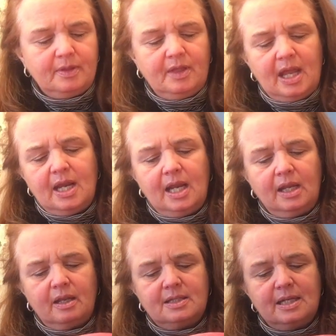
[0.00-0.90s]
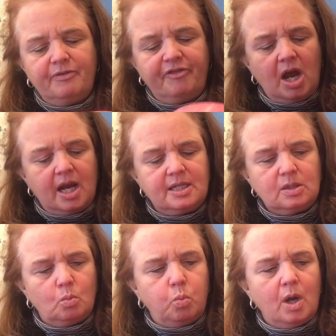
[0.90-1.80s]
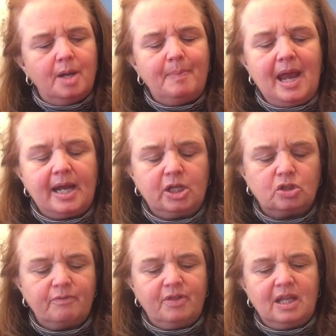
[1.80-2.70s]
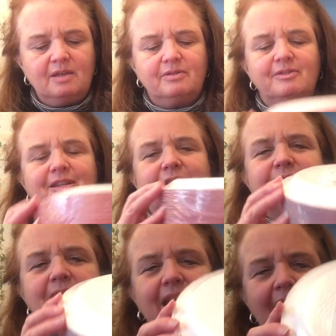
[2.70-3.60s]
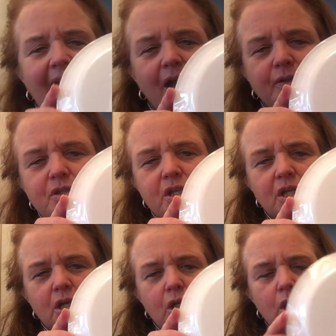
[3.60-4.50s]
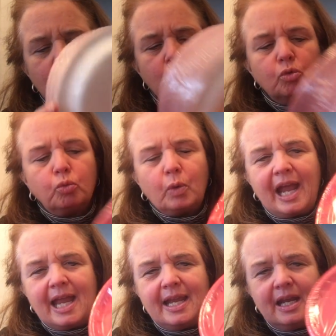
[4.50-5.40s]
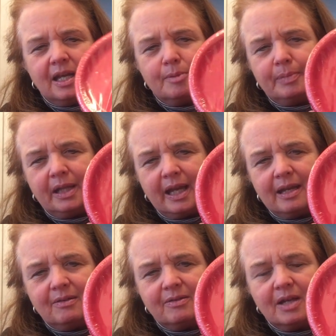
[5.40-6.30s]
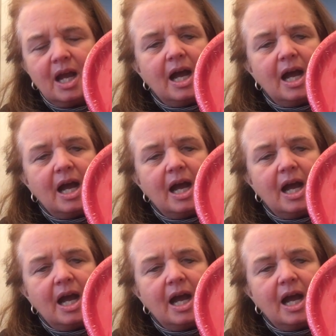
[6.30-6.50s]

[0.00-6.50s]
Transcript: Then I did find one package of these 60 count red plates.